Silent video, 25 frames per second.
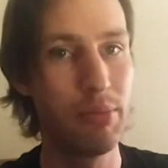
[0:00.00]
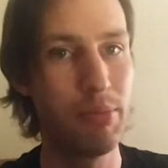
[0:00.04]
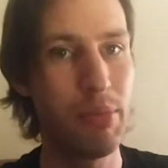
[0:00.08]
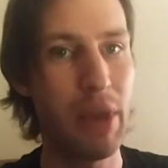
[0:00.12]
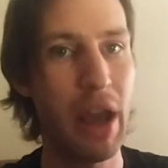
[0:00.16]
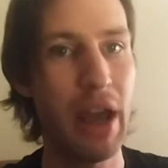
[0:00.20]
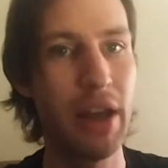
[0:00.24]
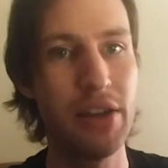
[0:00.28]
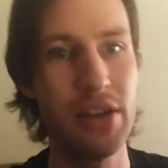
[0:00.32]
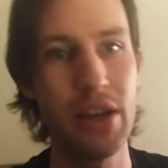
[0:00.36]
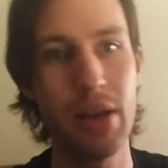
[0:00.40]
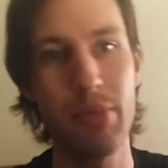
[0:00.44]

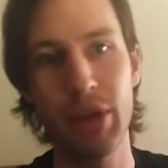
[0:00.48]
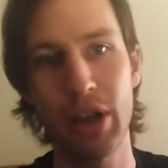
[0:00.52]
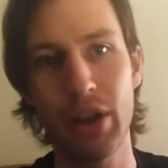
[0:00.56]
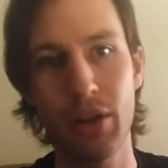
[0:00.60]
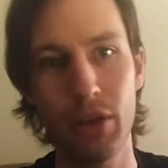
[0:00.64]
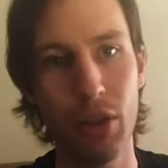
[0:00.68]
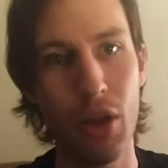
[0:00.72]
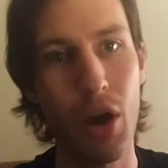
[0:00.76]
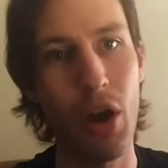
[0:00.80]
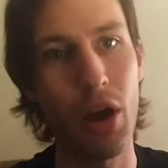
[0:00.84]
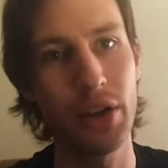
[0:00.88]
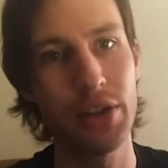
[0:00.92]
pandemic
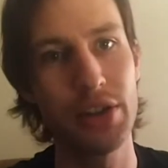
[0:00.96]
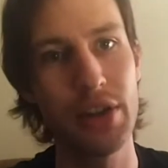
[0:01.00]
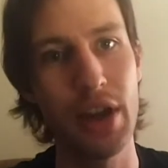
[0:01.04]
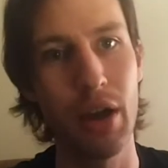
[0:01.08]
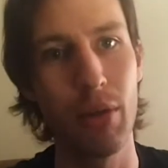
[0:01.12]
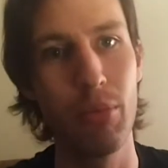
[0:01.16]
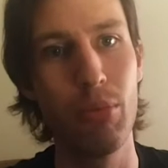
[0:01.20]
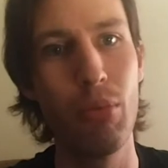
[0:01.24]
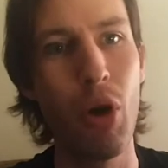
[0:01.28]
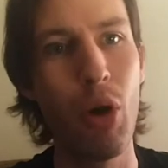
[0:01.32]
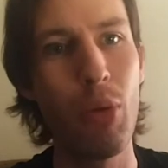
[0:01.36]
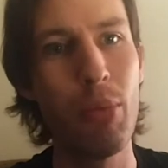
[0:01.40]

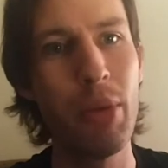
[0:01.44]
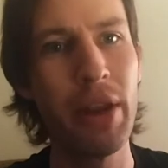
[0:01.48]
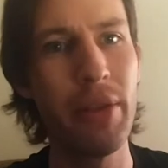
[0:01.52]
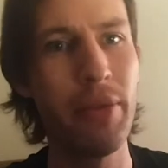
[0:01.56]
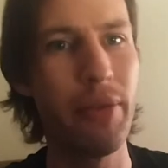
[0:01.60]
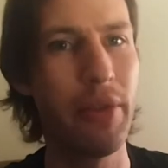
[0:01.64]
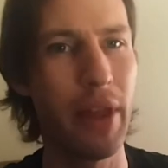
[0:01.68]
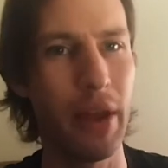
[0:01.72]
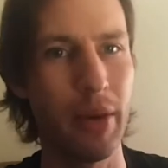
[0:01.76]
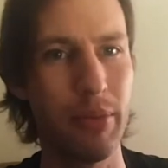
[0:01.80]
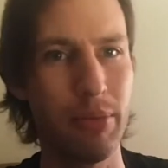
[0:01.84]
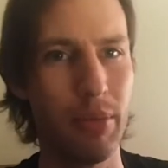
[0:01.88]
lockdown
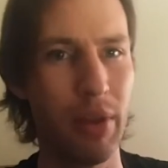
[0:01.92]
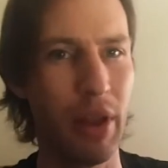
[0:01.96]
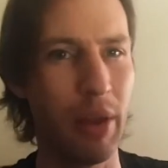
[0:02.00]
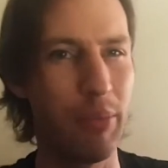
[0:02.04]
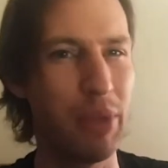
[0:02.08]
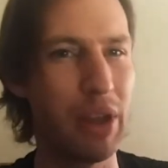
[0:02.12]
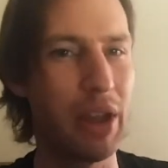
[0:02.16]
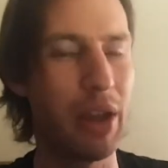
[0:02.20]
moment that